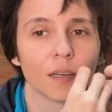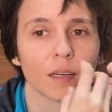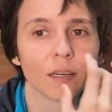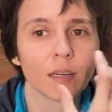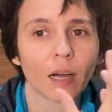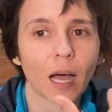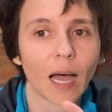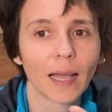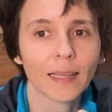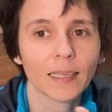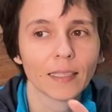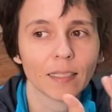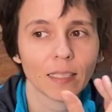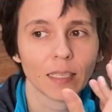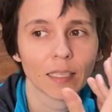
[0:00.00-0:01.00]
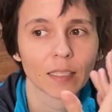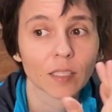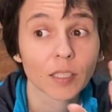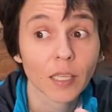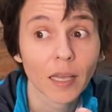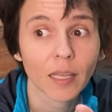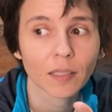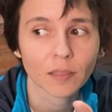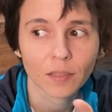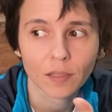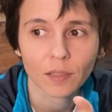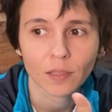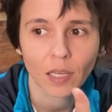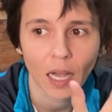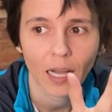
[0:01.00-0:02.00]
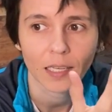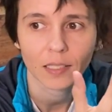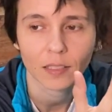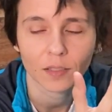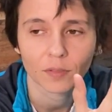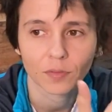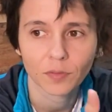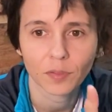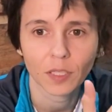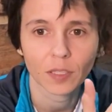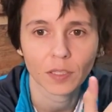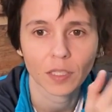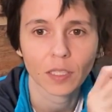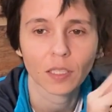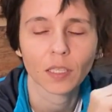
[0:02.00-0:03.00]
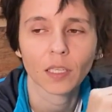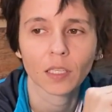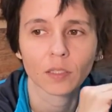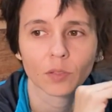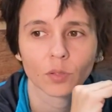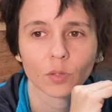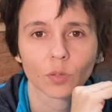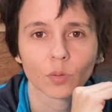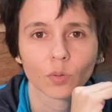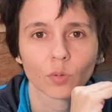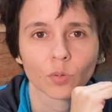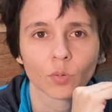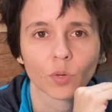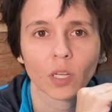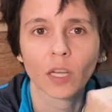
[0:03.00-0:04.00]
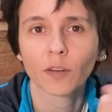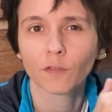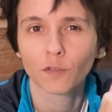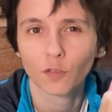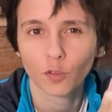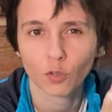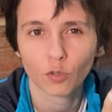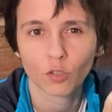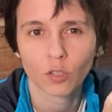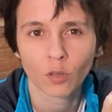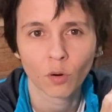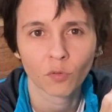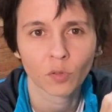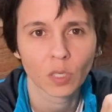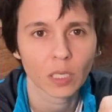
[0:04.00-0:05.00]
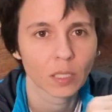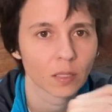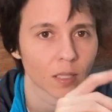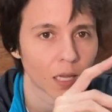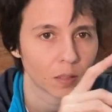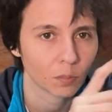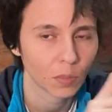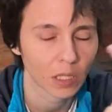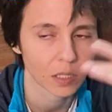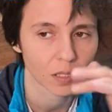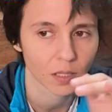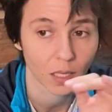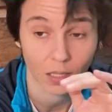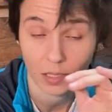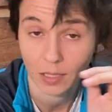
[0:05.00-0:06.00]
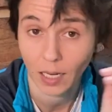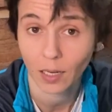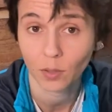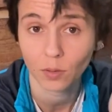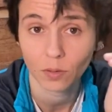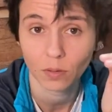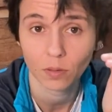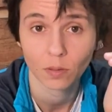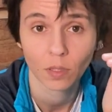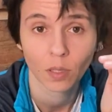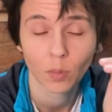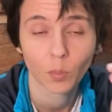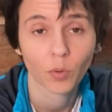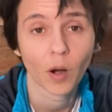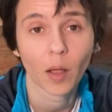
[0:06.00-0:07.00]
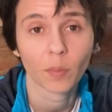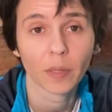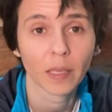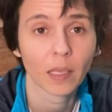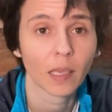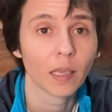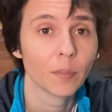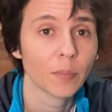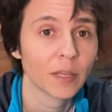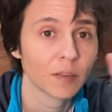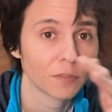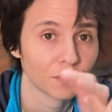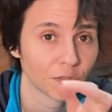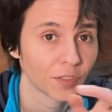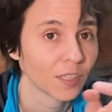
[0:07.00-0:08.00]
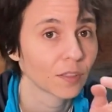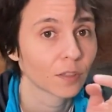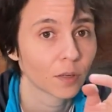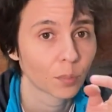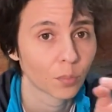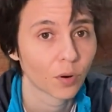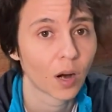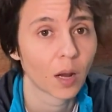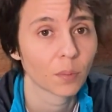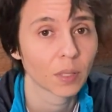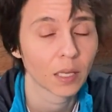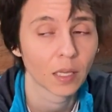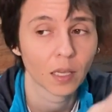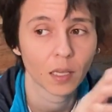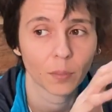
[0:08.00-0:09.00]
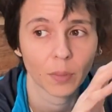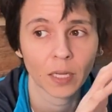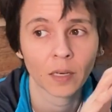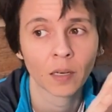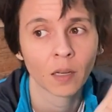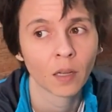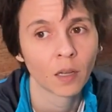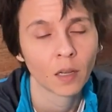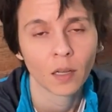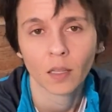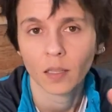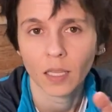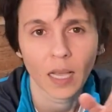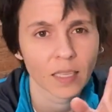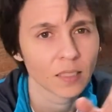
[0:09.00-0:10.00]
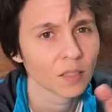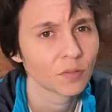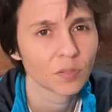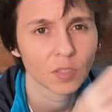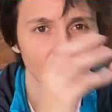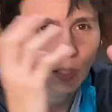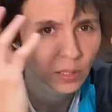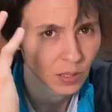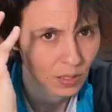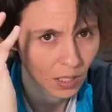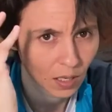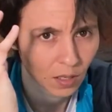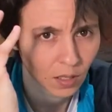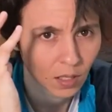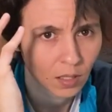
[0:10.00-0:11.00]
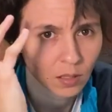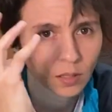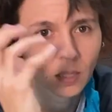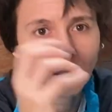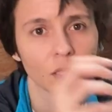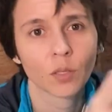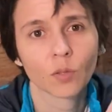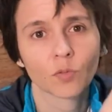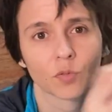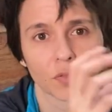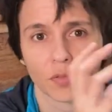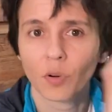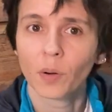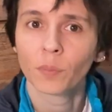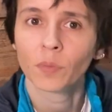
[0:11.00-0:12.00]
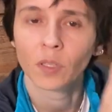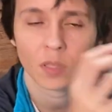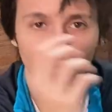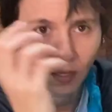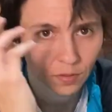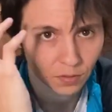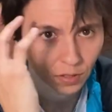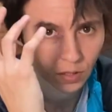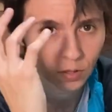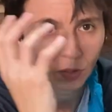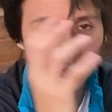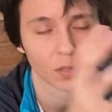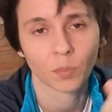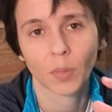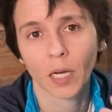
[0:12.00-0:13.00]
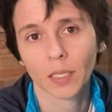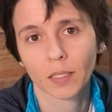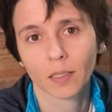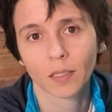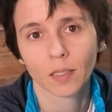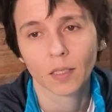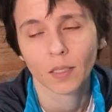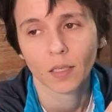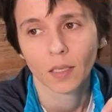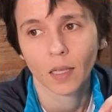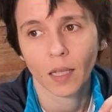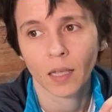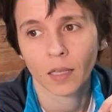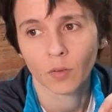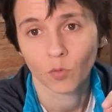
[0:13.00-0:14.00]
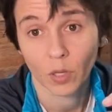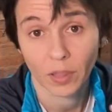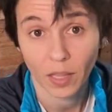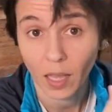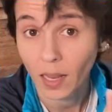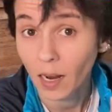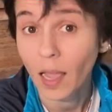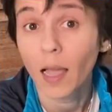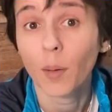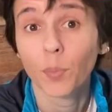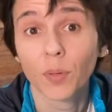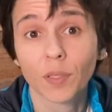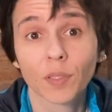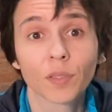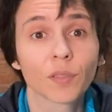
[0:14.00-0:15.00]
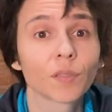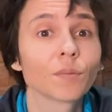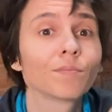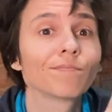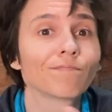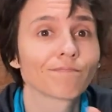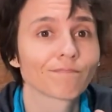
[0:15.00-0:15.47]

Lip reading: a highly intense kind of feeling into confusion over it, that means that doubt probably came in, fear probably came in, lots of things that are going to take you from the love into the mind. And when that happens,